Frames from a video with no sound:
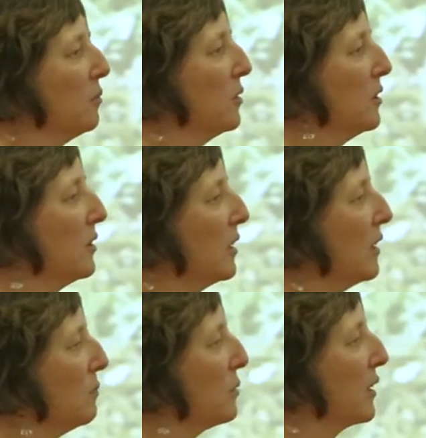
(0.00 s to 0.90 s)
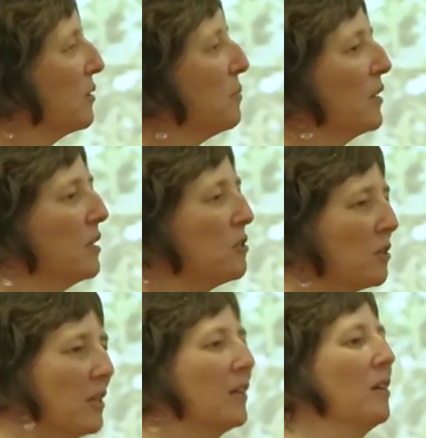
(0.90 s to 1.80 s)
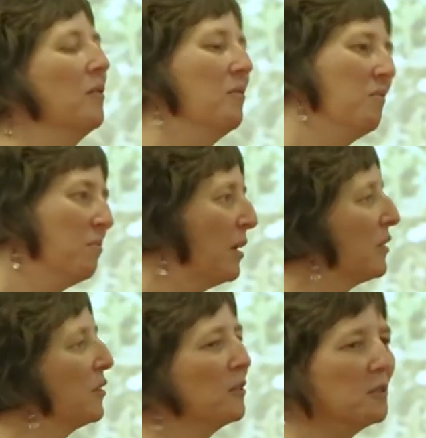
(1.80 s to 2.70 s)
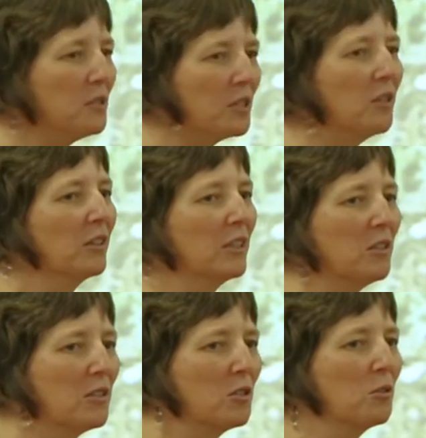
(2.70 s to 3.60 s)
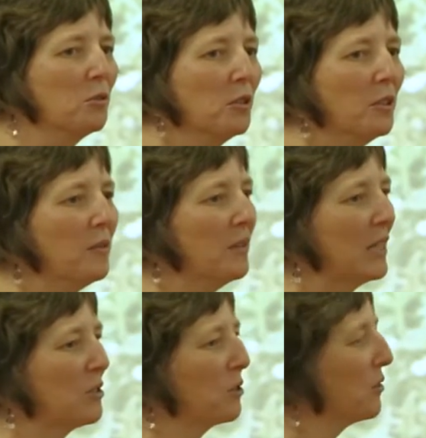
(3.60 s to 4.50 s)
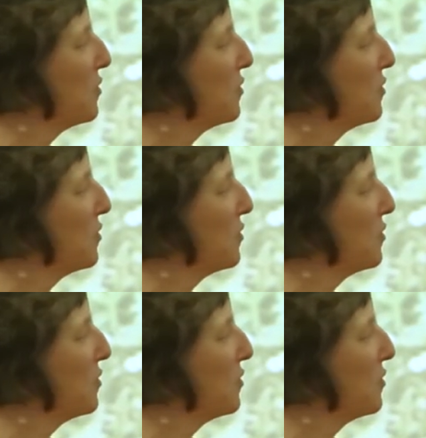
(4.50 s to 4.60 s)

will uh, bring in money so they can buy clothes, send their kids to school, that sort